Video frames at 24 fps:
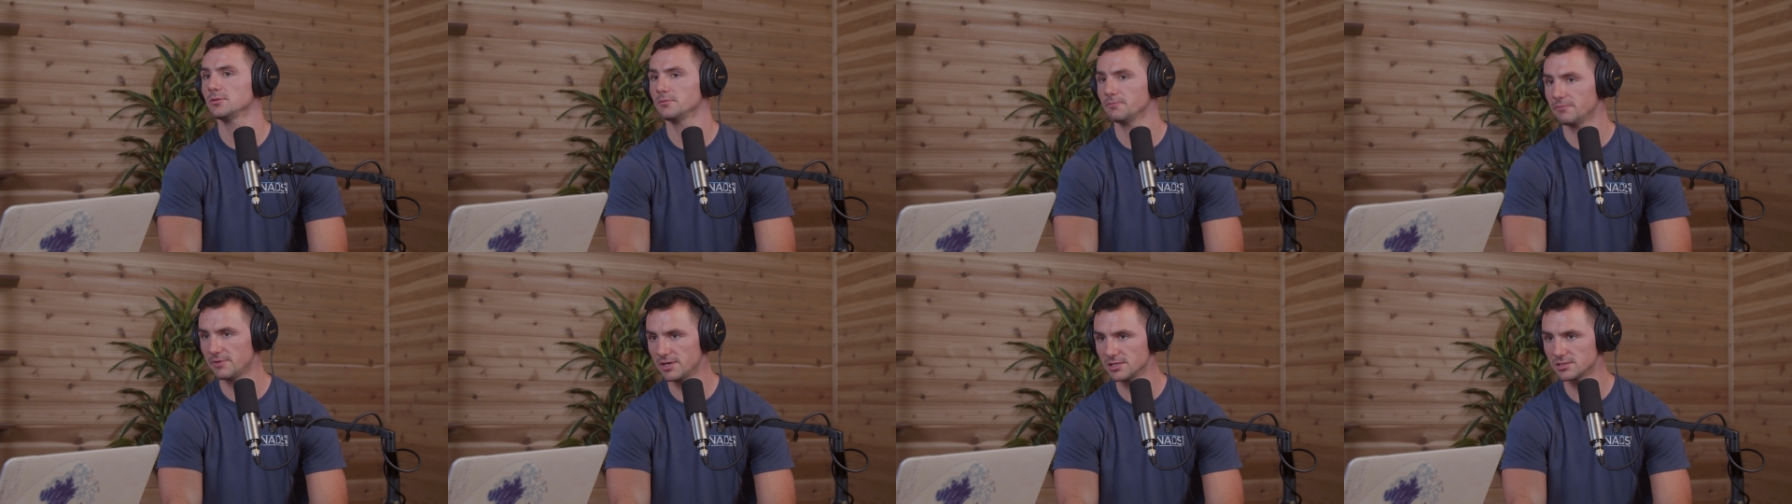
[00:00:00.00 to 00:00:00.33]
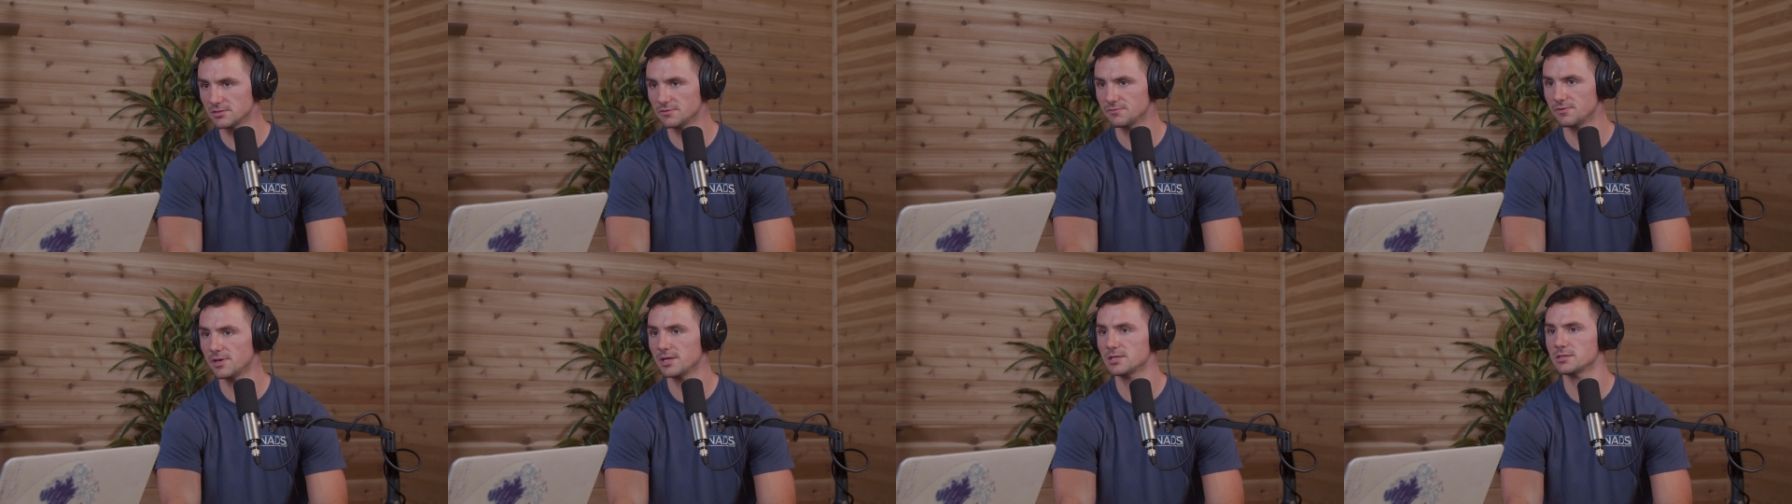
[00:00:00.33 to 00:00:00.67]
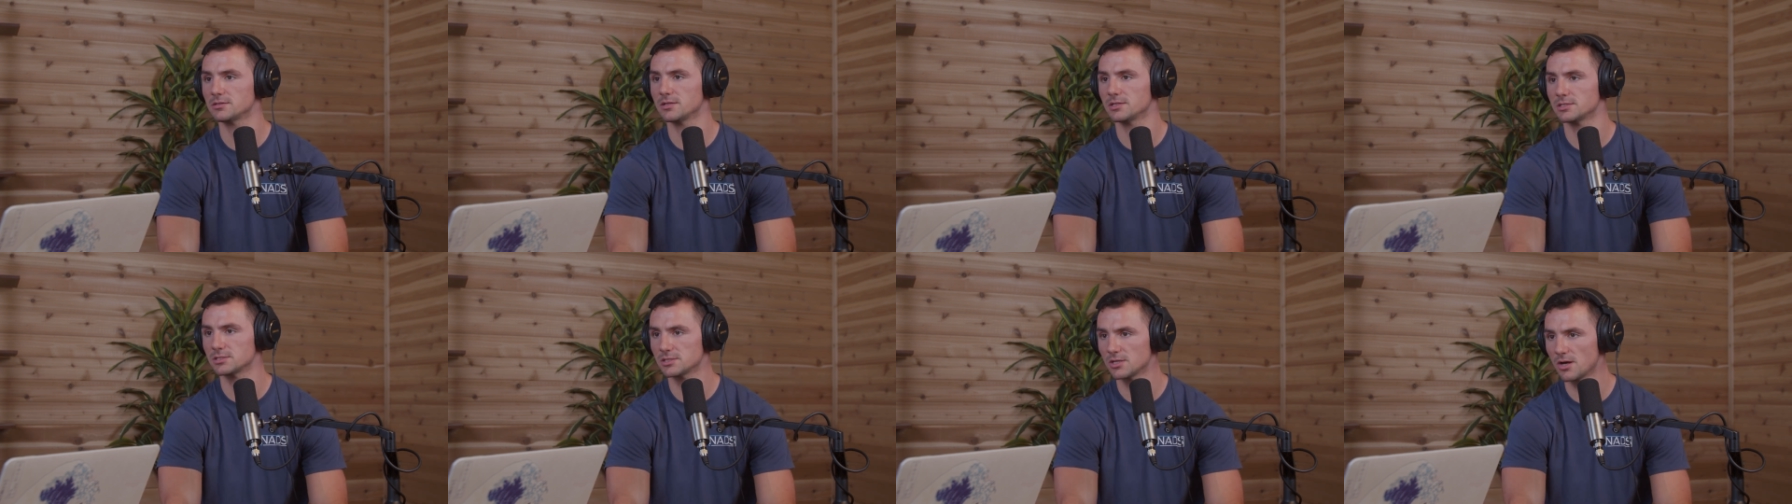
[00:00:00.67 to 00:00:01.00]
face to face,
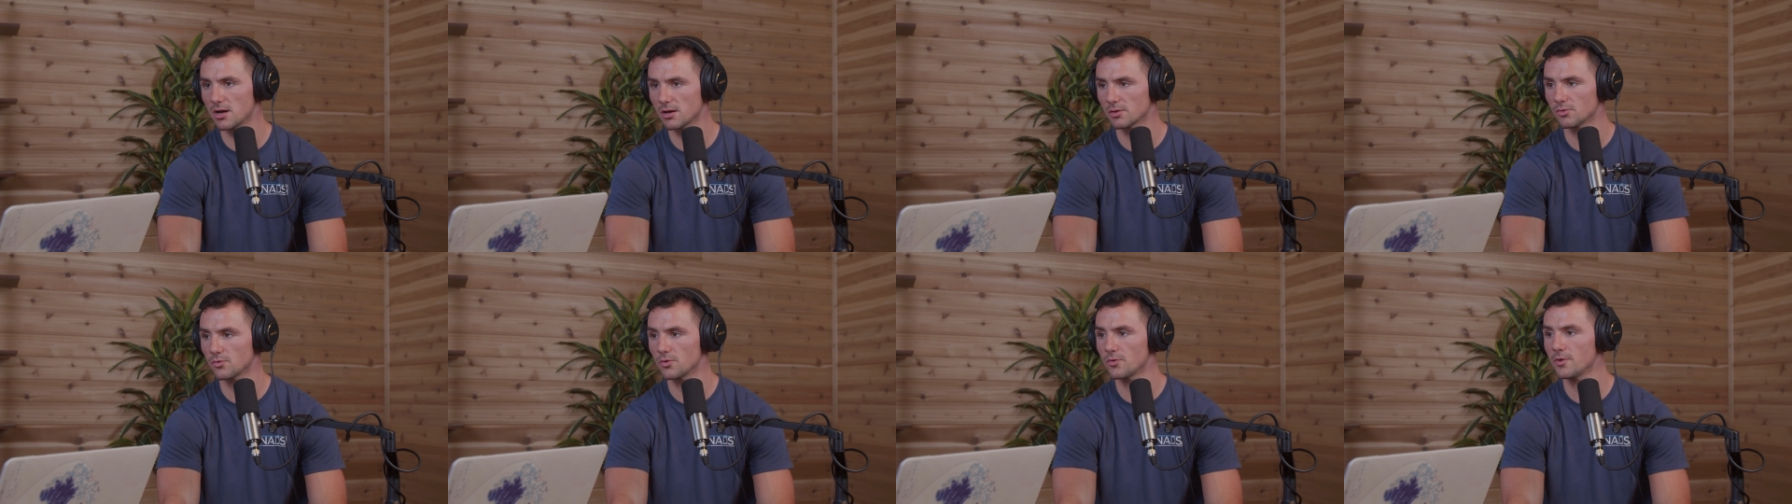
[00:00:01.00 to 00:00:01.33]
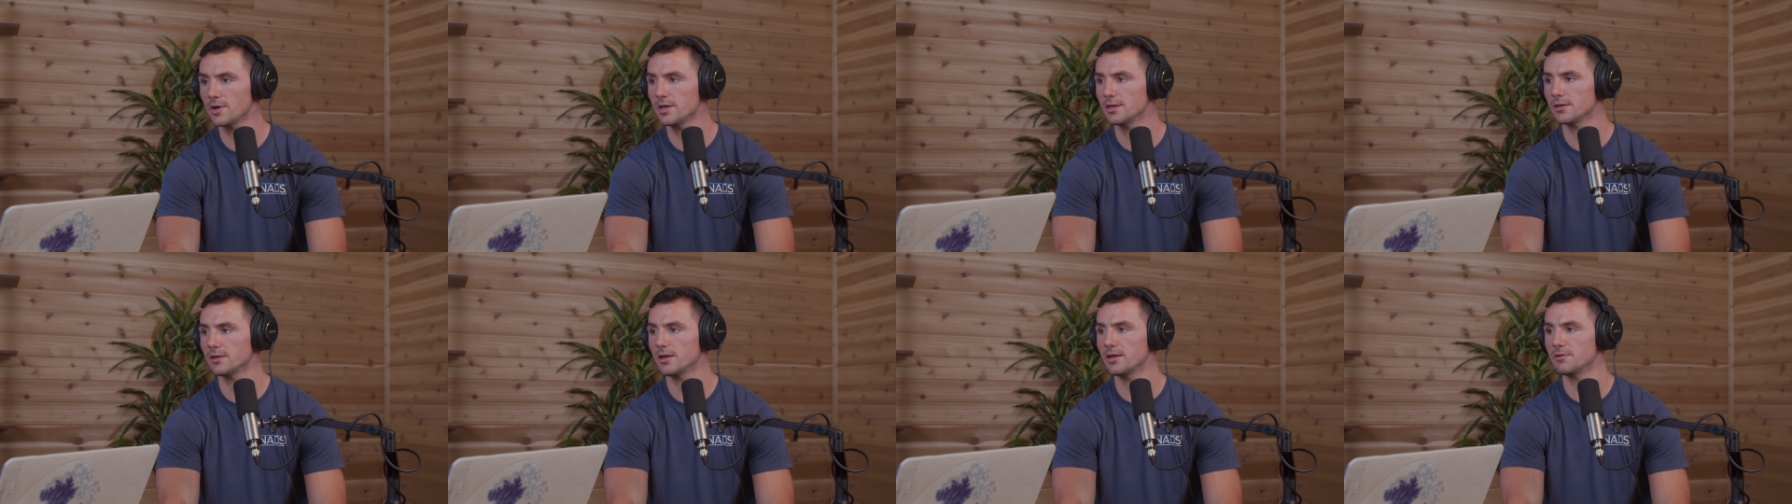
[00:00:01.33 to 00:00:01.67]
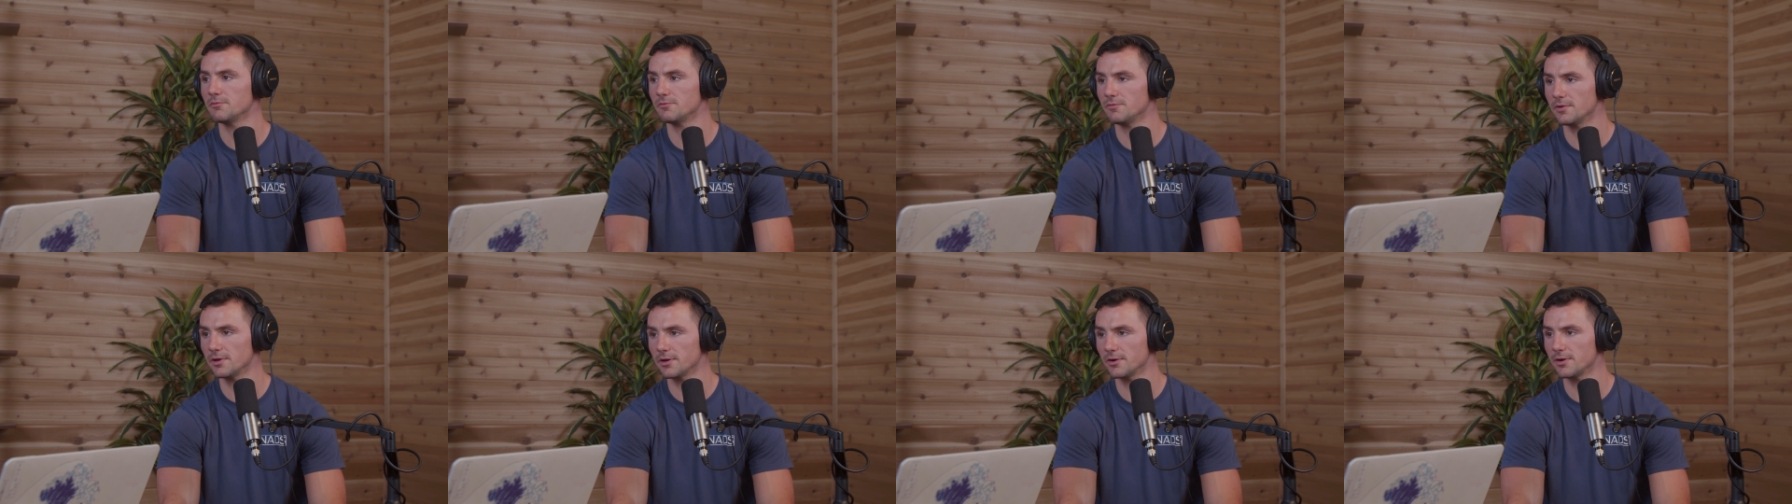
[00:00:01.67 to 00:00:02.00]
let's talk through it
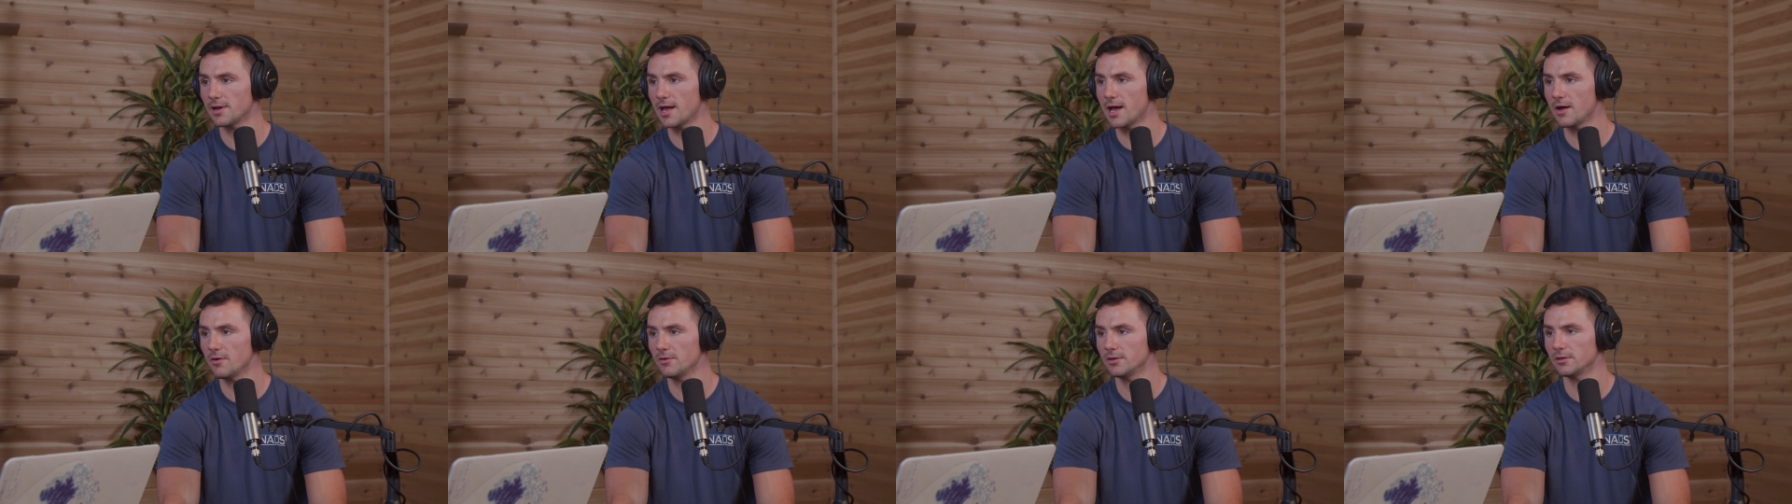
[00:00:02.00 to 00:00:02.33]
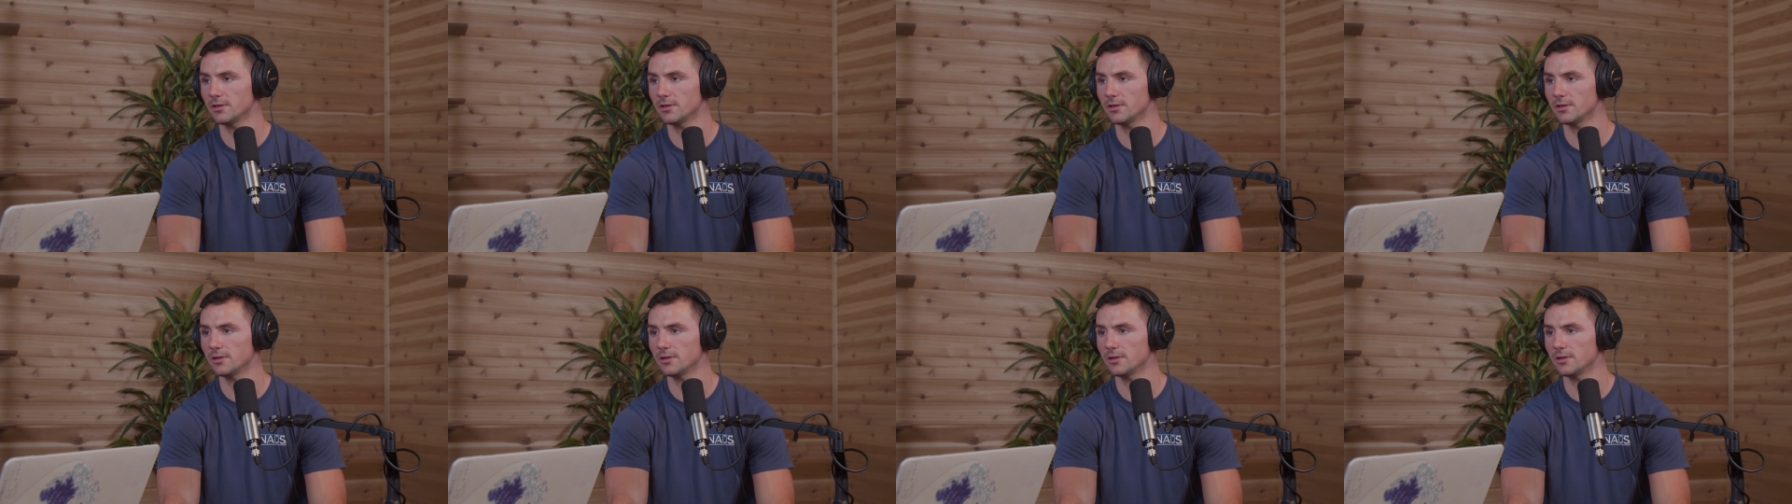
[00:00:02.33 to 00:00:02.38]
and figure it out.